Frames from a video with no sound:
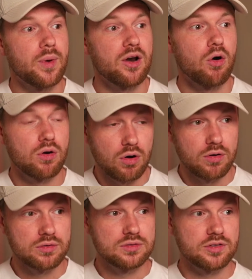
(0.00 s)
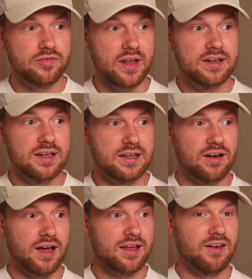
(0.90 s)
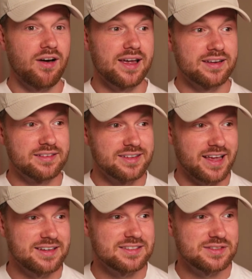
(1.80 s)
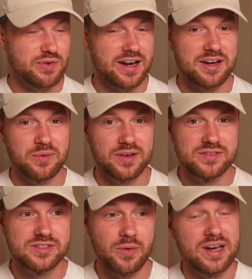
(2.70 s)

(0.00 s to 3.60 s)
had Ocon defending like a lion against Fernando Alonso.